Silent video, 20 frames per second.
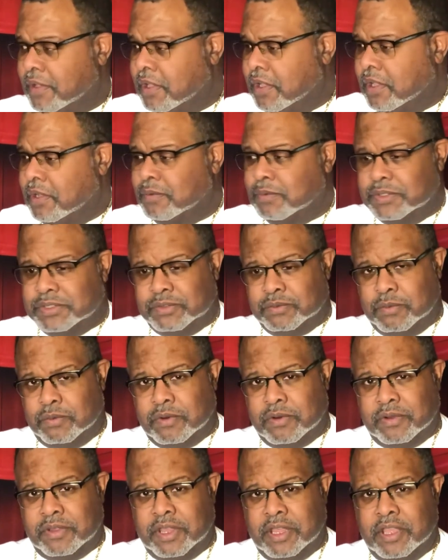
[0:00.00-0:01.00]
was
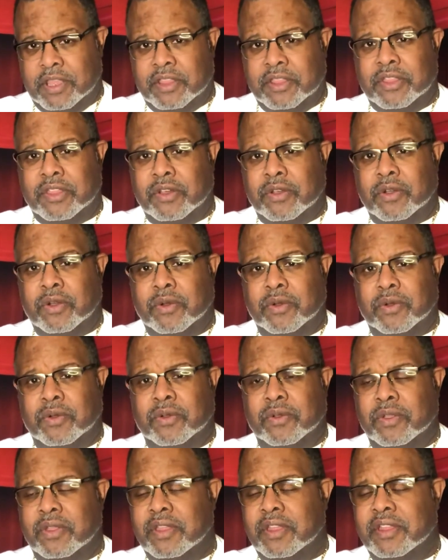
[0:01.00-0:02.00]
worth the whole
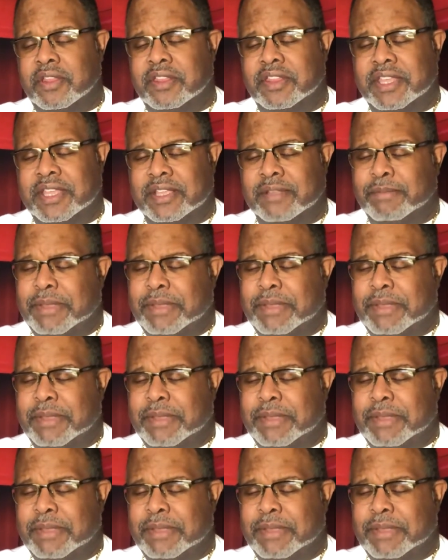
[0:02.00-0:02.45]
thing,